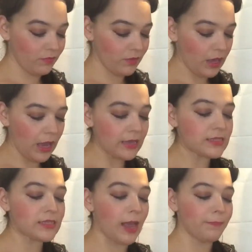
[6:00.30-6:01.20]
I
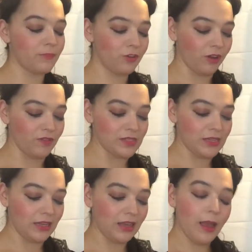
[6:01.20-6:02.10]
accept, cried
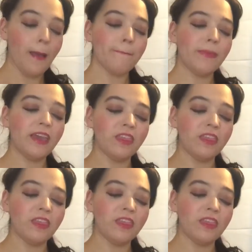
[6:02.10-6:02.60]
Vizzini. Begin the